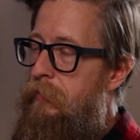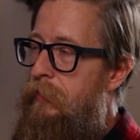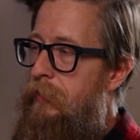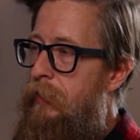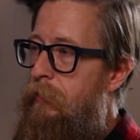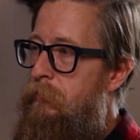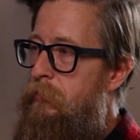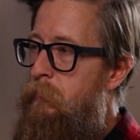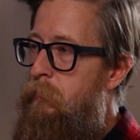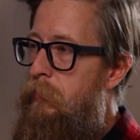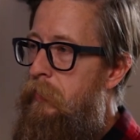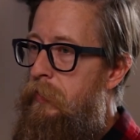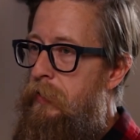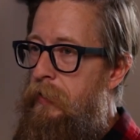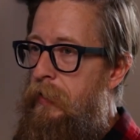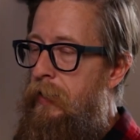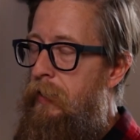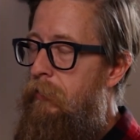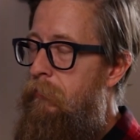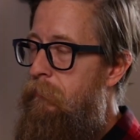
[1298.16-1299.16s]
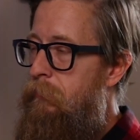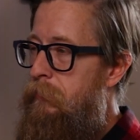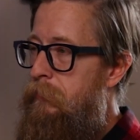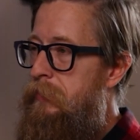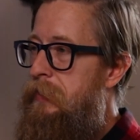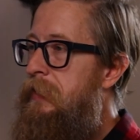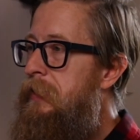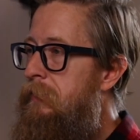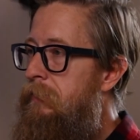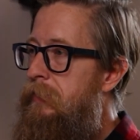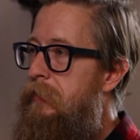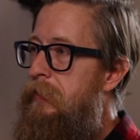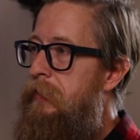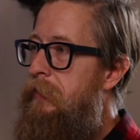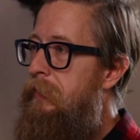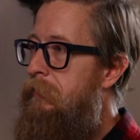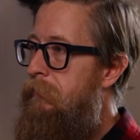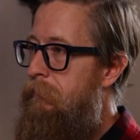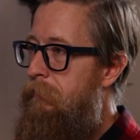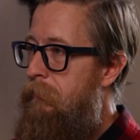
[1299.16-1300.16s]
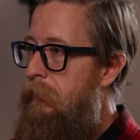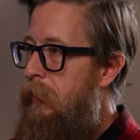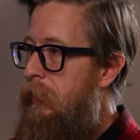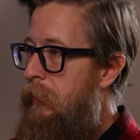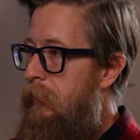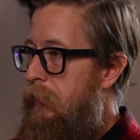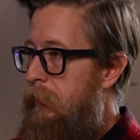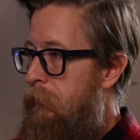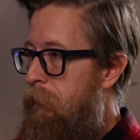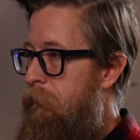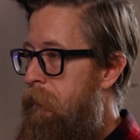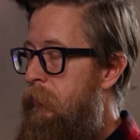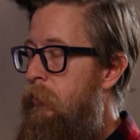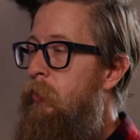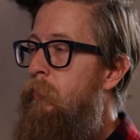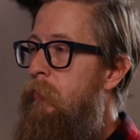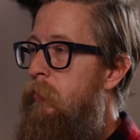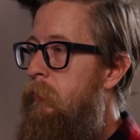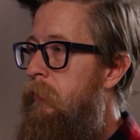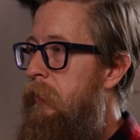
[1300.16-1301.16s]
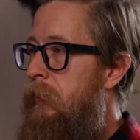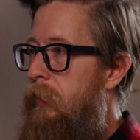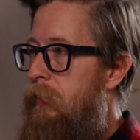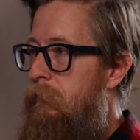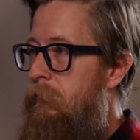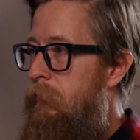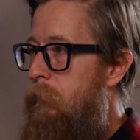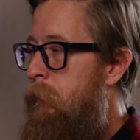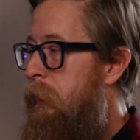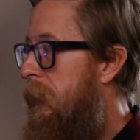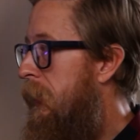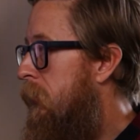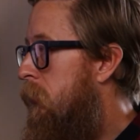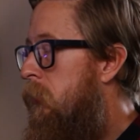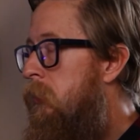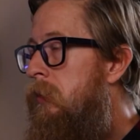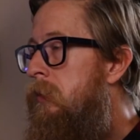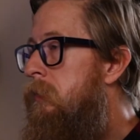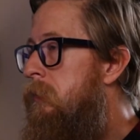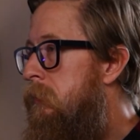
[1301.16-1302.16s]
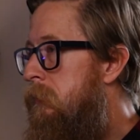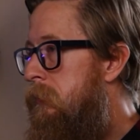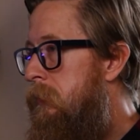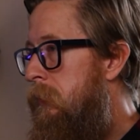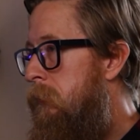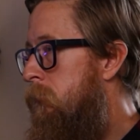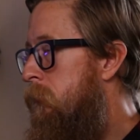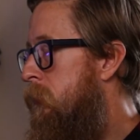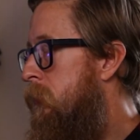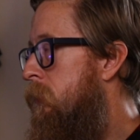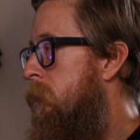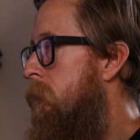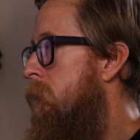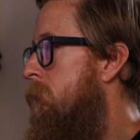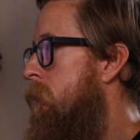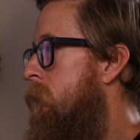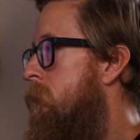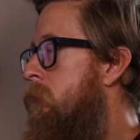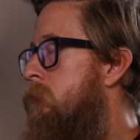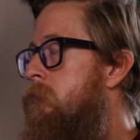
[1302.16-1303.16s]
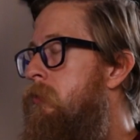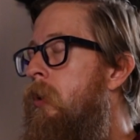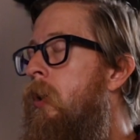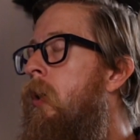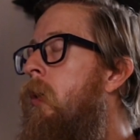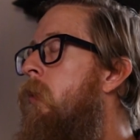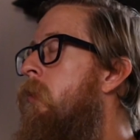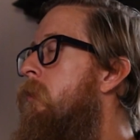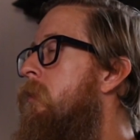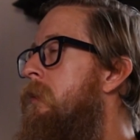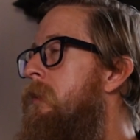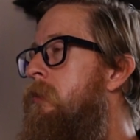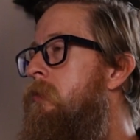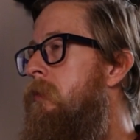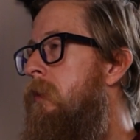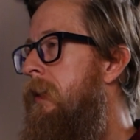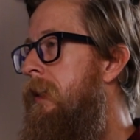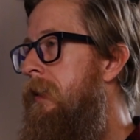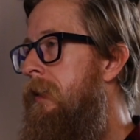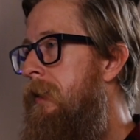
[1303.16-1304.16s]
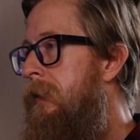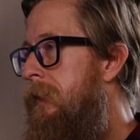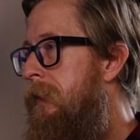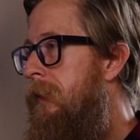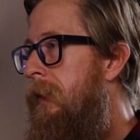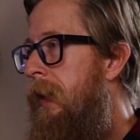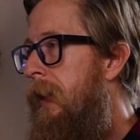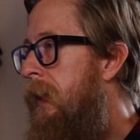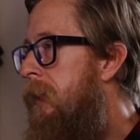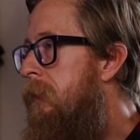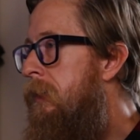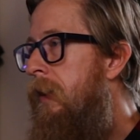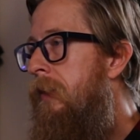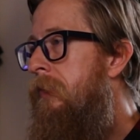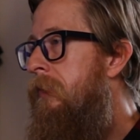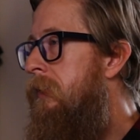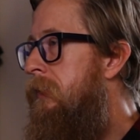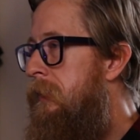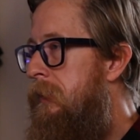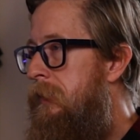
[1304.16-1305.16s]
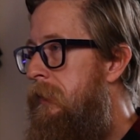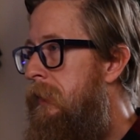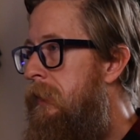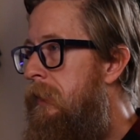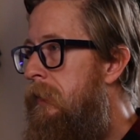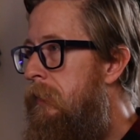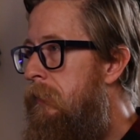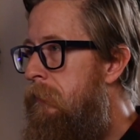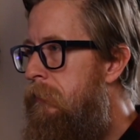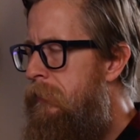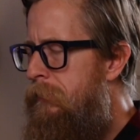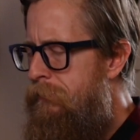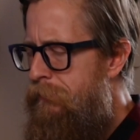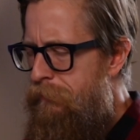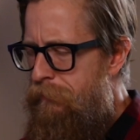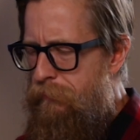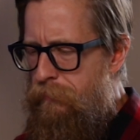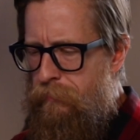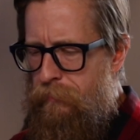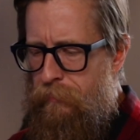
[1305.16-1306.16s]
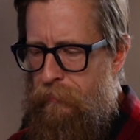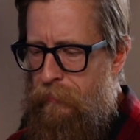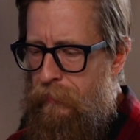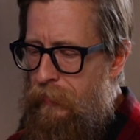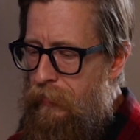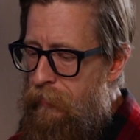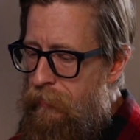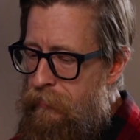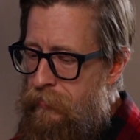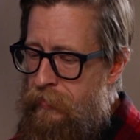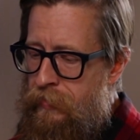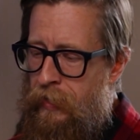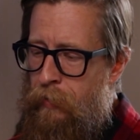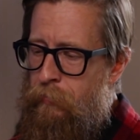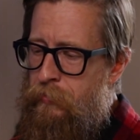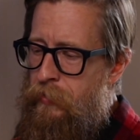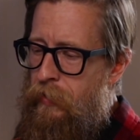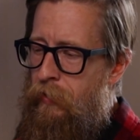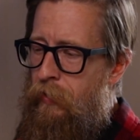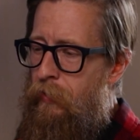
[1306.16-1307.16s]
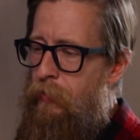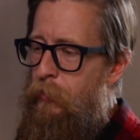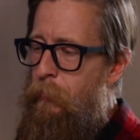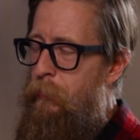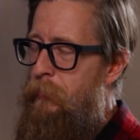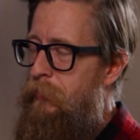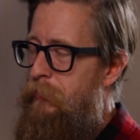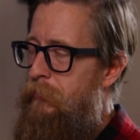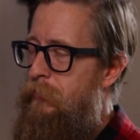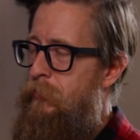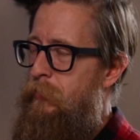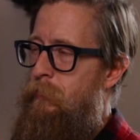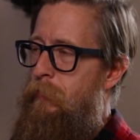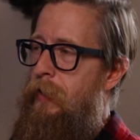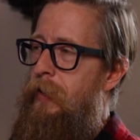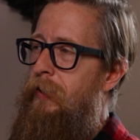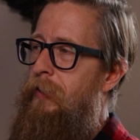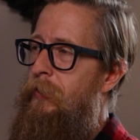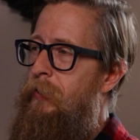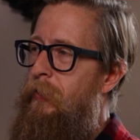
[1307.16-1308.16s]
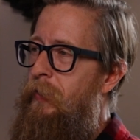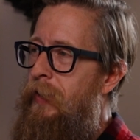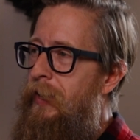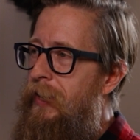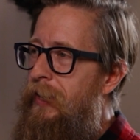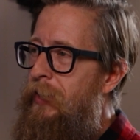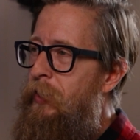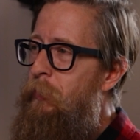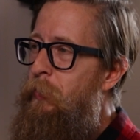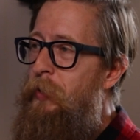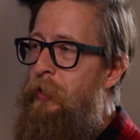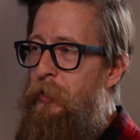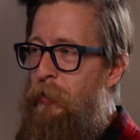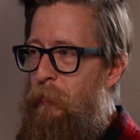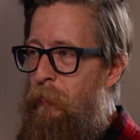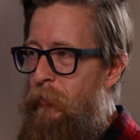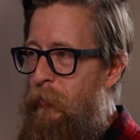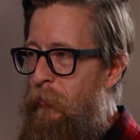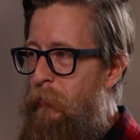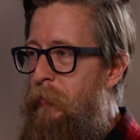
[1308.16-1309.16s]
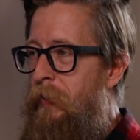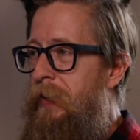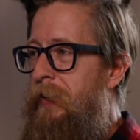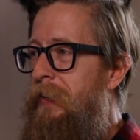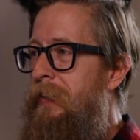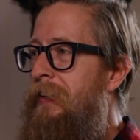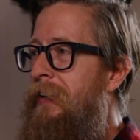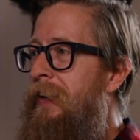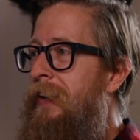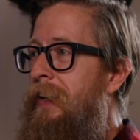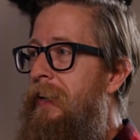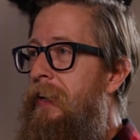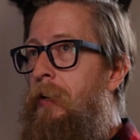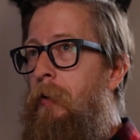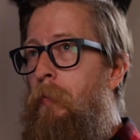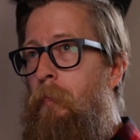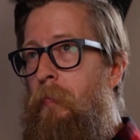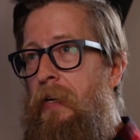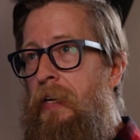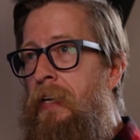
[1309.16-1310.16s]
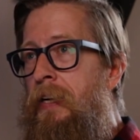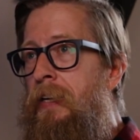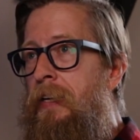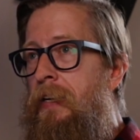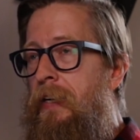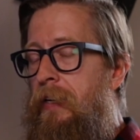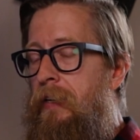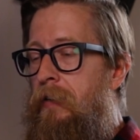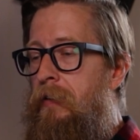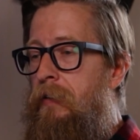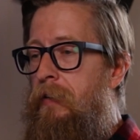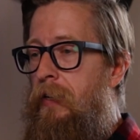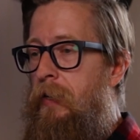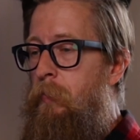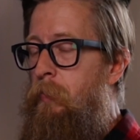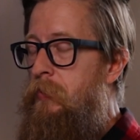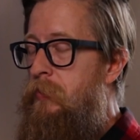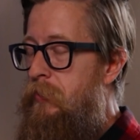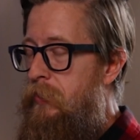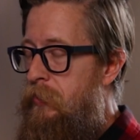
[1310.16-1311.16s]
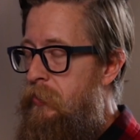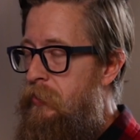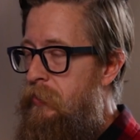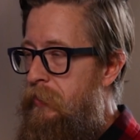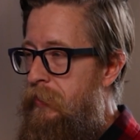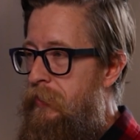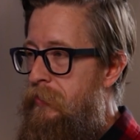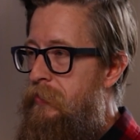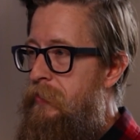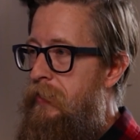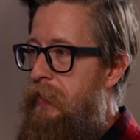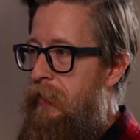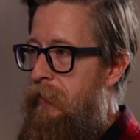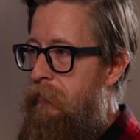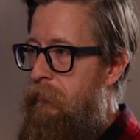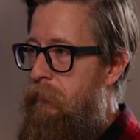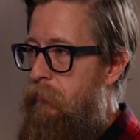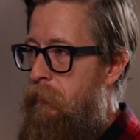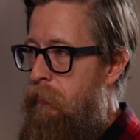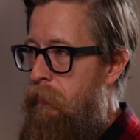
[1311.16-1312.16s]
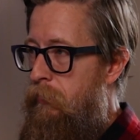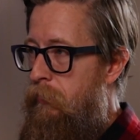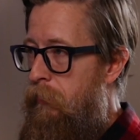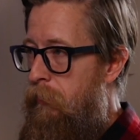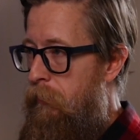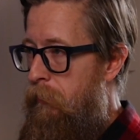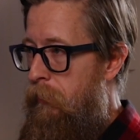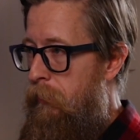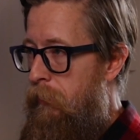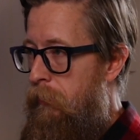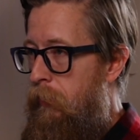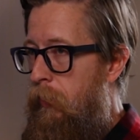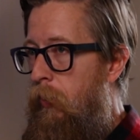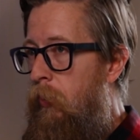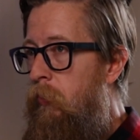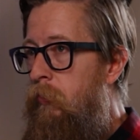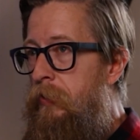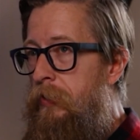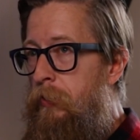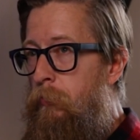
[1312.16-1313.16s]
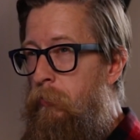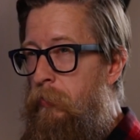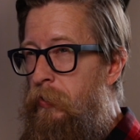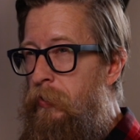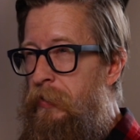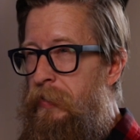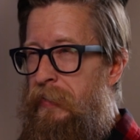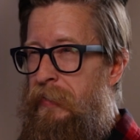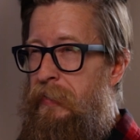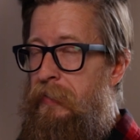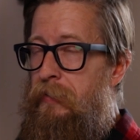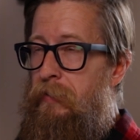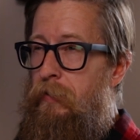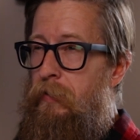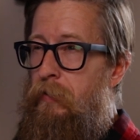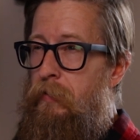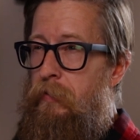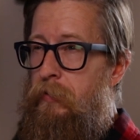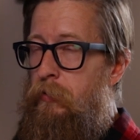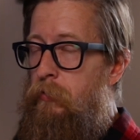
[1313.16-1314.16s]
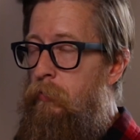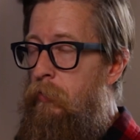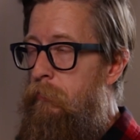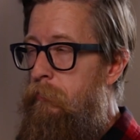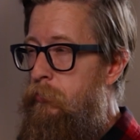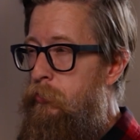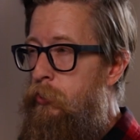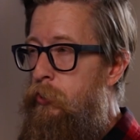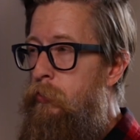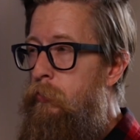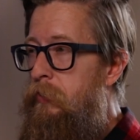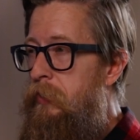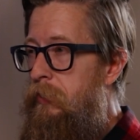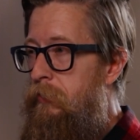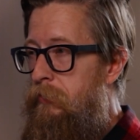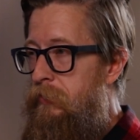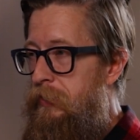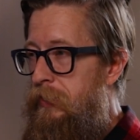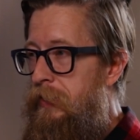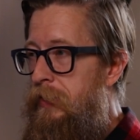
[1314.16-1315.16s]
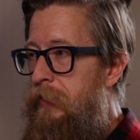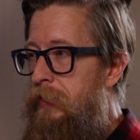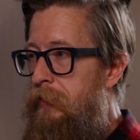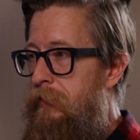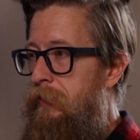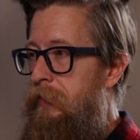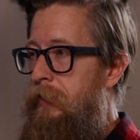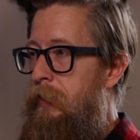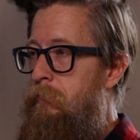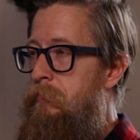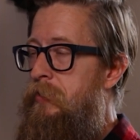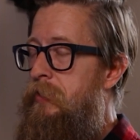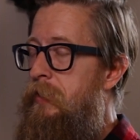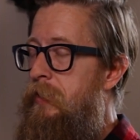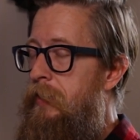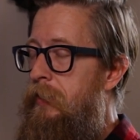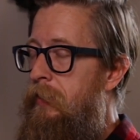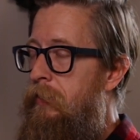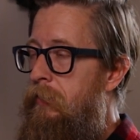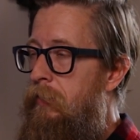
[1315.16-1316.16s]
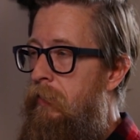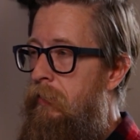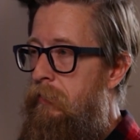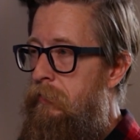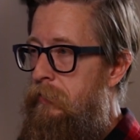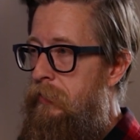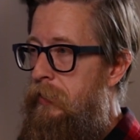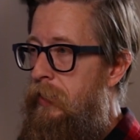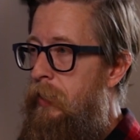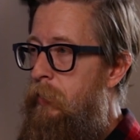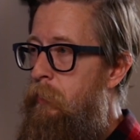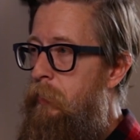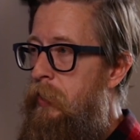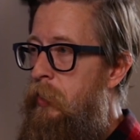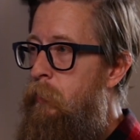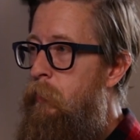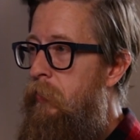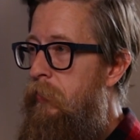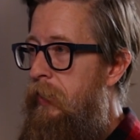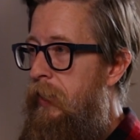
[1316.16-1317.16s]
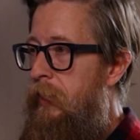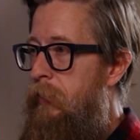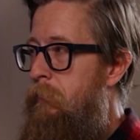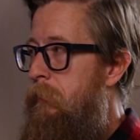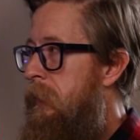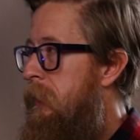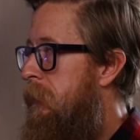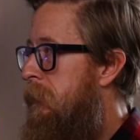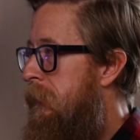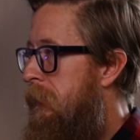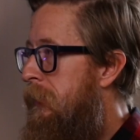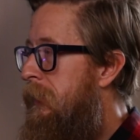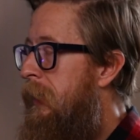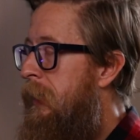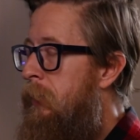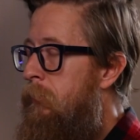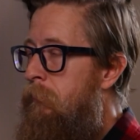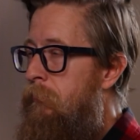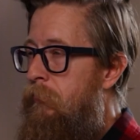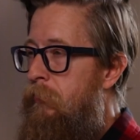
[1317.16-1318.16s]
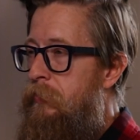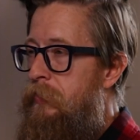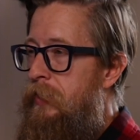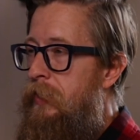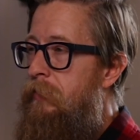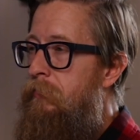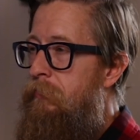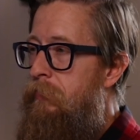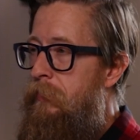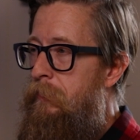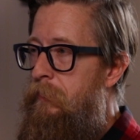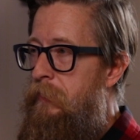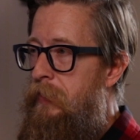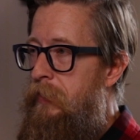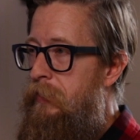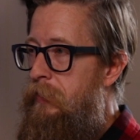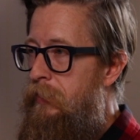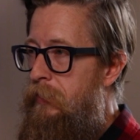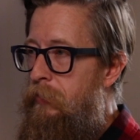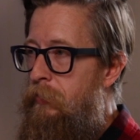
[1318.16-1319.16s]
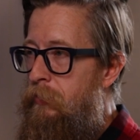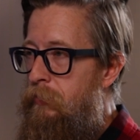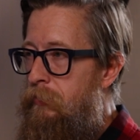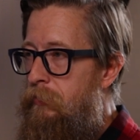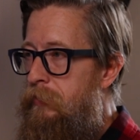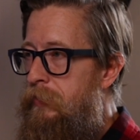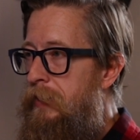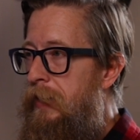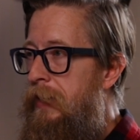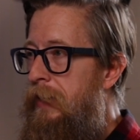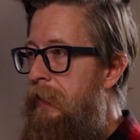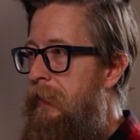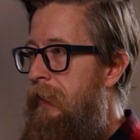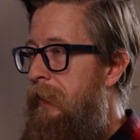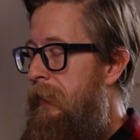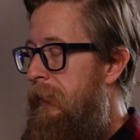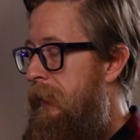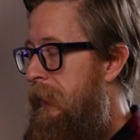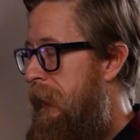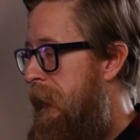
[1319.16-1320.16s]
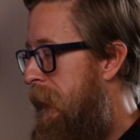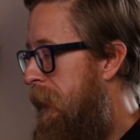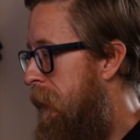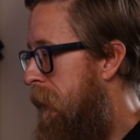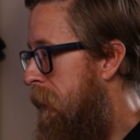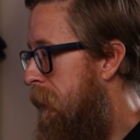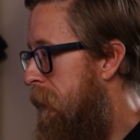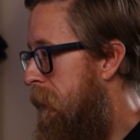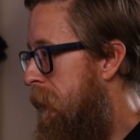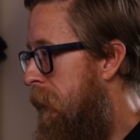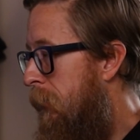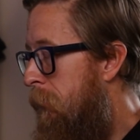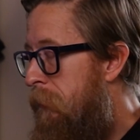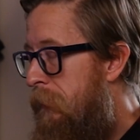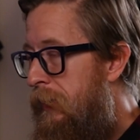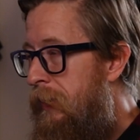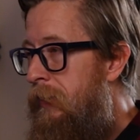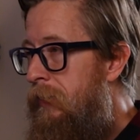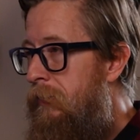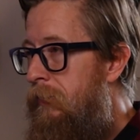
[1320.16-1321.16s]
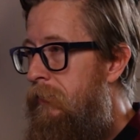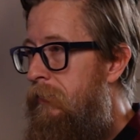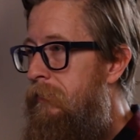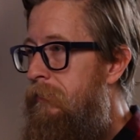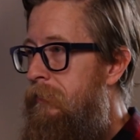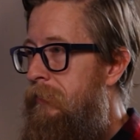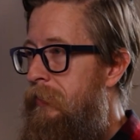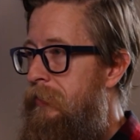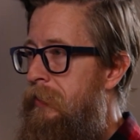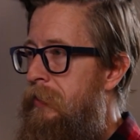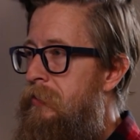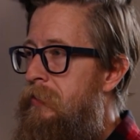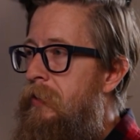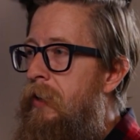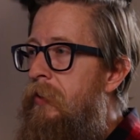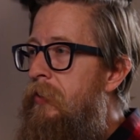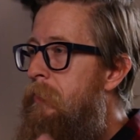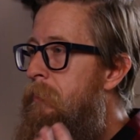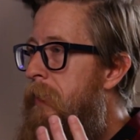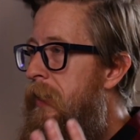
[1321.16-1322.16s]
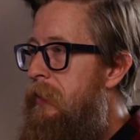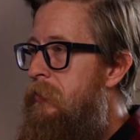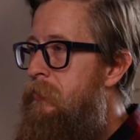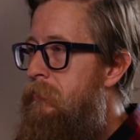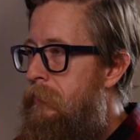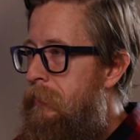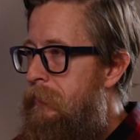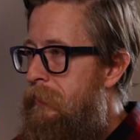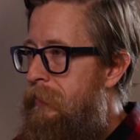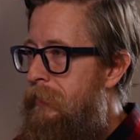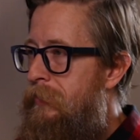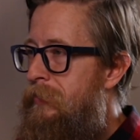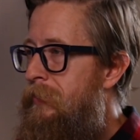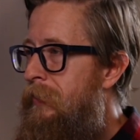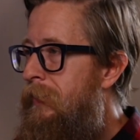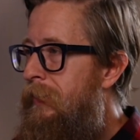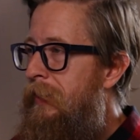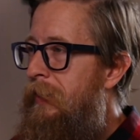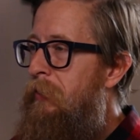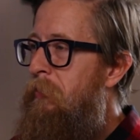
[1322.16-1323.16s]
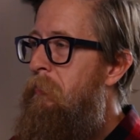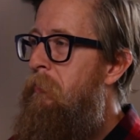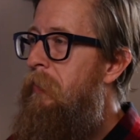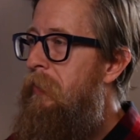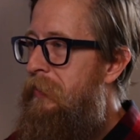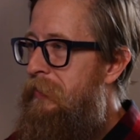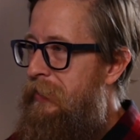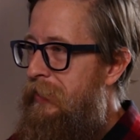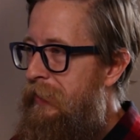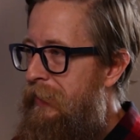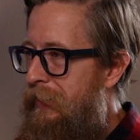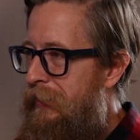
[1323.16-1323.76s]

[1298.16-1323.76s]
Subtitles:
that I was putting out for TV and film or whatever, but I couldn't. So it was totally draining. I had nothing to give. So that was a hard pill to swallow, being in Burbank, being in a position as an editor only really a little over 2 years in, and I'm sitting alongside people that had been in the game for 10, 15 years. And I'm there because I saw the matrix. I saw how it worked in